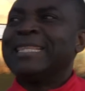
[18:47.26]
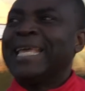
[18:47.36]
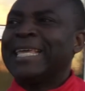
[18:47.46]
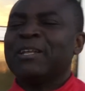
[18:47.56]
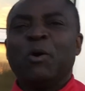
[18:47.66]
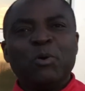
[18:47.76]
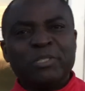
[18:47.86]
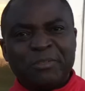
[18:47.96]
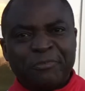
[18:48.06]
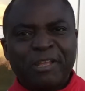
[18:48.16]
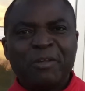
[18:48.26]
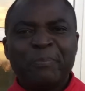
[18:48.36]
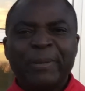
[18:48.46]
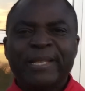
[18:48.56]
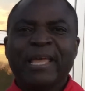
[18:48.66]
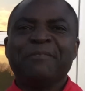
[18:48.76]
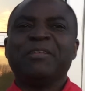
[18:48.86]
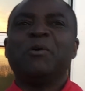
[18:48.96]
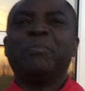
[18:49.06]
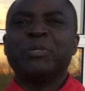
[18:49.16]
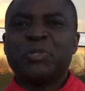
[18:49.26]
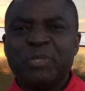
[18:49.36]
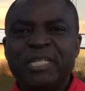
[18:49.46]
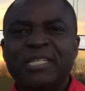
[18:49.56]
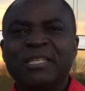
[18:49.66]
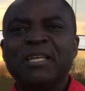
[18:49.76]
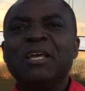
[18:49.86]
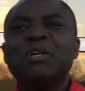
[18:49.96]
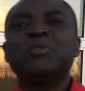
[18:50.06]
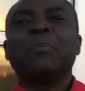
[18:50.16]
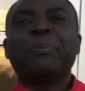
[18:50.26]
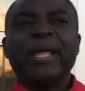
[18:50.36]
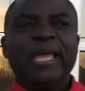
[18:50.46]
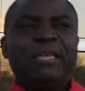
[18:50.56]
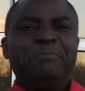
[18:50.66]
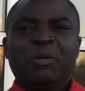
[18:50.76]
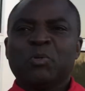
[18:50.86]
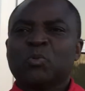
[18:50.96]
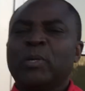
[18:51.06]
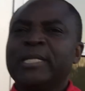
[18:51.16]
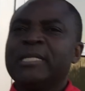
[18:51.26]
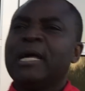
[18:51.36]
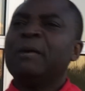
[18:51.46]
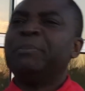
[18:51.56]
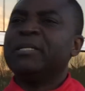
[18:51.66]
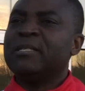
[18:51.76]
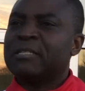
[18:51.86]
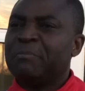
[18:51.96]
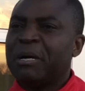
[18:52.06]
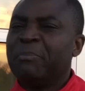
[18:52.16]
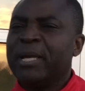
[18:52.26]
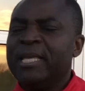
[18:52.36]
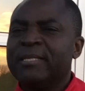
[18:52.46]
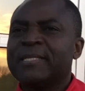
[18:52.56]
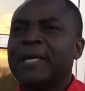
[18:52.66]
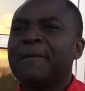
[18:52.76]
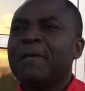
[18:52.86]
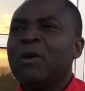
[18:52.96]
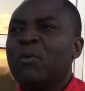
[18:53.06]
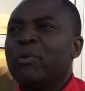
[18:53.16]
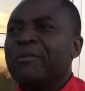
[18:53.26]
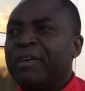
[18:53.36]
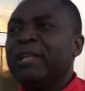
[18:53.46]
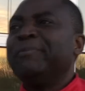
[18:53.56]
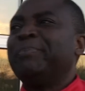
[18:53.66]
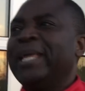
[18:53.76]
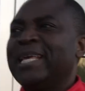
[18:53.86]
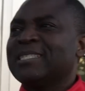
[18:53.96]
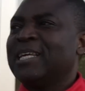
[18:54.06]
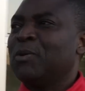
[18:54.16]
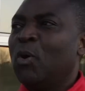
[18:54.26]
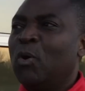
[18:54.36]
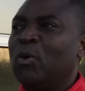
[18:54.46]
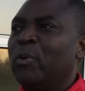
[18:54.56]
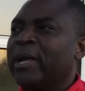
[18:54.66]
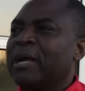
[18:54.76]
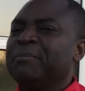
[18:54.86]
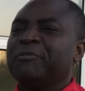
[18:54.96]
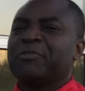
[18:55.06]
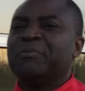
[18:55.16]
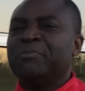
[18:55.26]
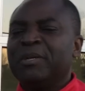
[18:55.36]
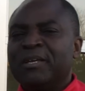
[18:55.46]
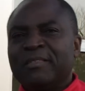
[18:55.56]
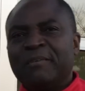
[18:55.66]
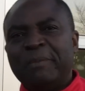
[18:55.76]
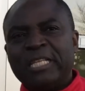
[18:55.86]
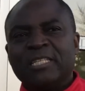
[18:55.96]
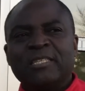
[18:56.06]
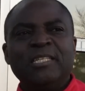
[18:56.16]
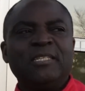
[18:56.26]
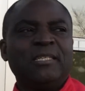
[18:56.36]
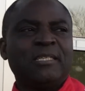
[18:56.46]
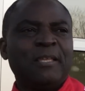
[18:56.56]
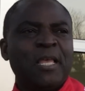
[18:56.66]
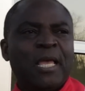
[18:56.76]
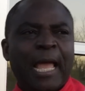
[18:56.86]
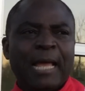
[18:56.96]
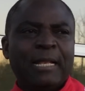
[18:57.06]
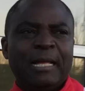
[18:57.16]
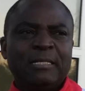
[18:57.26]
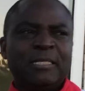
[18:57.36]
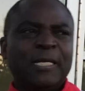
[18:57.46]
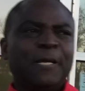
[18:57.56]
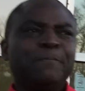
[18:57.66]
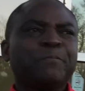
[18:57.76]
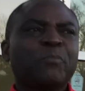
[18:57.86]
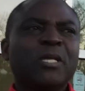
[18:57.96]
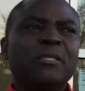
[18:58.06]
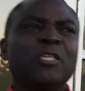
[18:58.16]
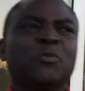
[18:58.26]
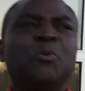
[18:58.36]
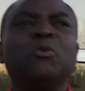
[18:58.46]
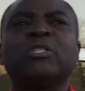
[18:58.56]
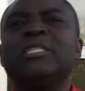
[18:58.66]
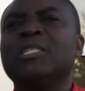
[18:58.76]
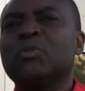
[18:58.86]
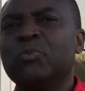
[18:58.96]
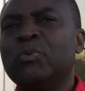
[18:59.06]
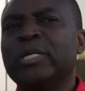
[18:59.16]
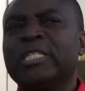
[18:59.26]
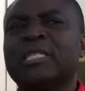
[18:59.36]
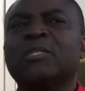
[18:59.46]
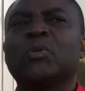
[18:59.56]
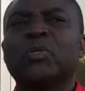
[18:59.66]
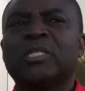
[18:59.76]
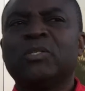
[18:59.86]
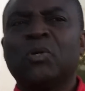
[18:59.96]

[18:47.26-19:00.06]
they can all develop and have an opportunity to play. Because what had happened in Zimbabwe is we have had players that all were coming from the major cities, and the small cities were just closing